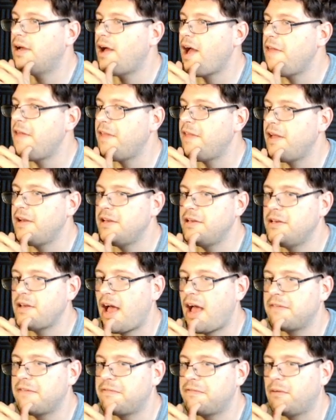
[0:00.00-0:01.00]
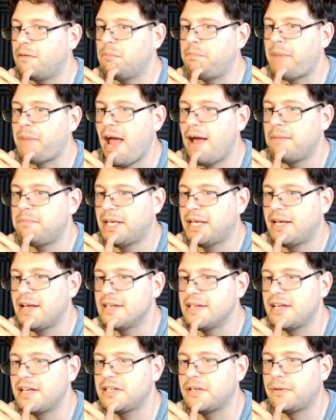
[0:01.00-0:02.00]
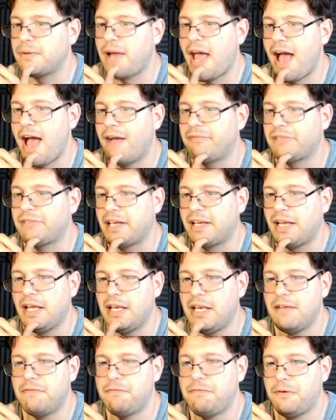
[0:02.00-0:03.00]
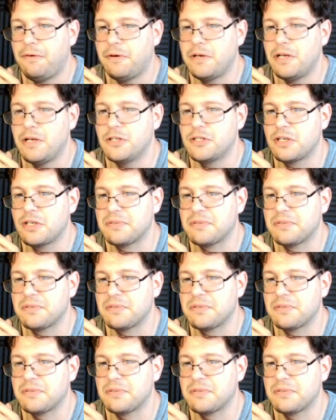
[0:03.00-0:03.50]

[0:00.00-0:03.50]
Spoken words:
And then I feel bad because I don't have like any footage.